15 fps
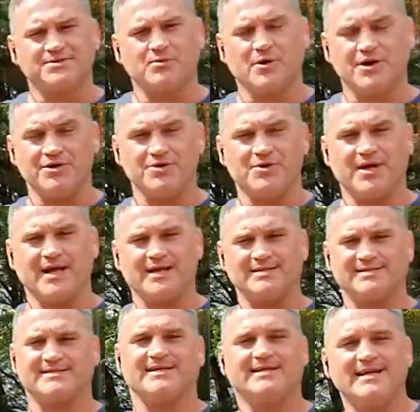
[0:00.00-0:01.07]
where you can
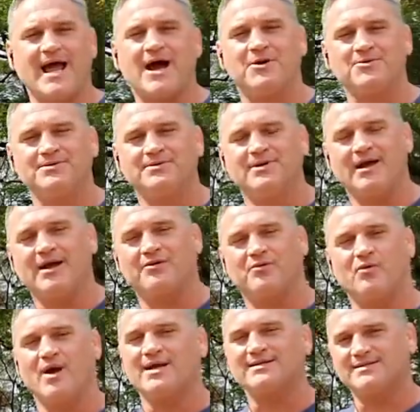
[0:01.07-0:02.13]
sit down and
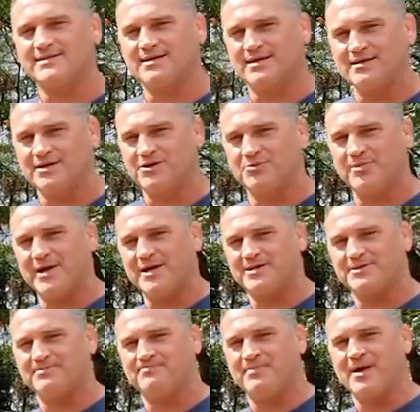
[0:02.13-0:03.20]
rest a little bit.
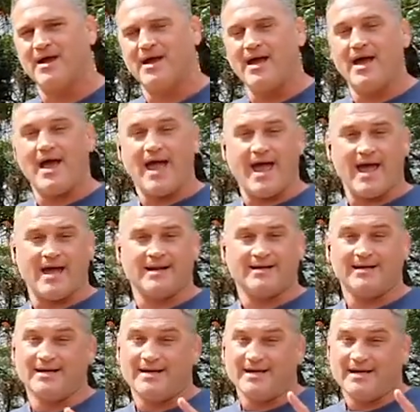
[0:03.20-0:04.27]
And
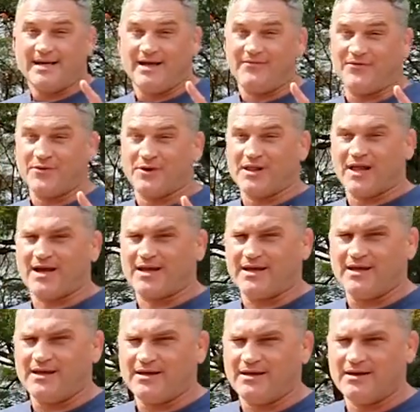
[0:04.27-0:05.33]
if you're
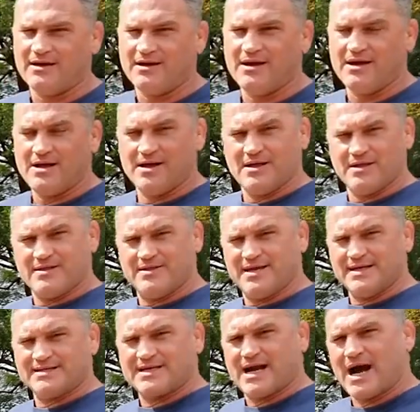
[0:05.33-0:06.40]
lucky,
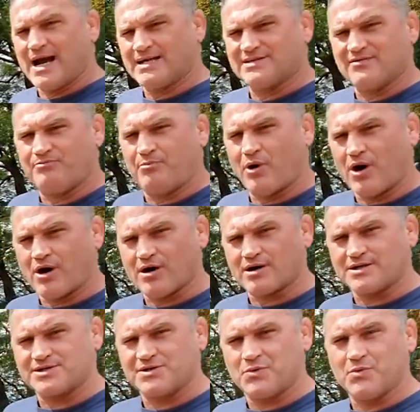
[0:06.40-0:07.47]
these kinds of
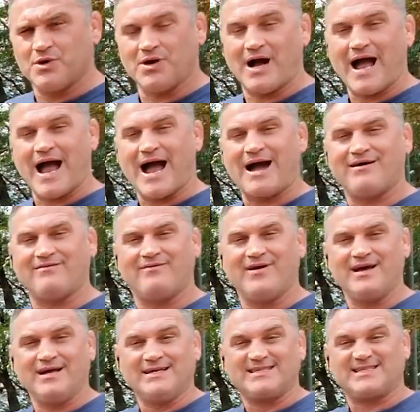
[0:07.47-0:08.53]
parks will have
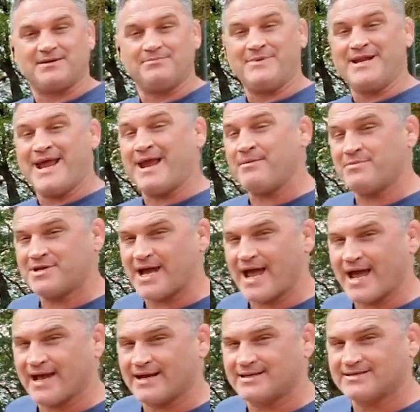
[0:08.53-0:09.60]
some name
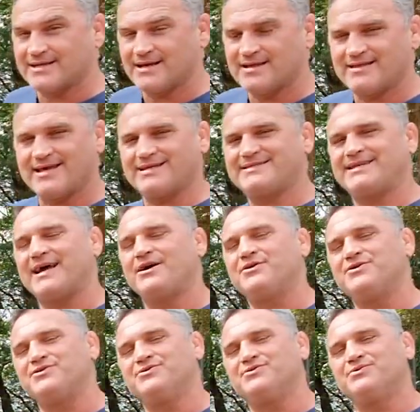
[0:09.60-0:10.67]
tags that tell
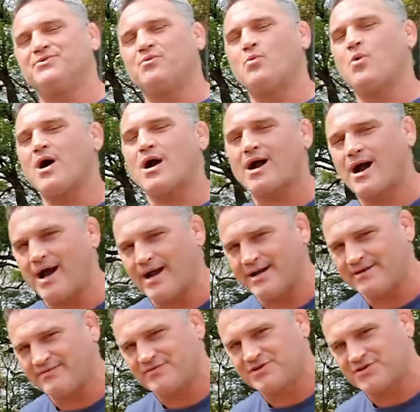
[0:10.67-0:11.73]
you what kind
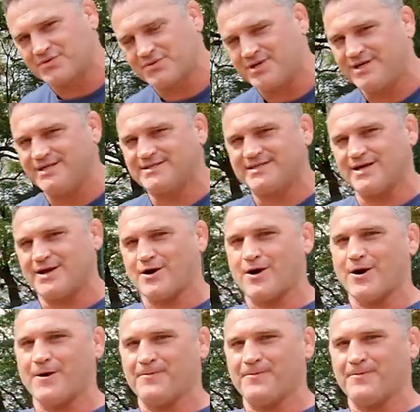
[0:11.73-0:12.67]
of trees they are.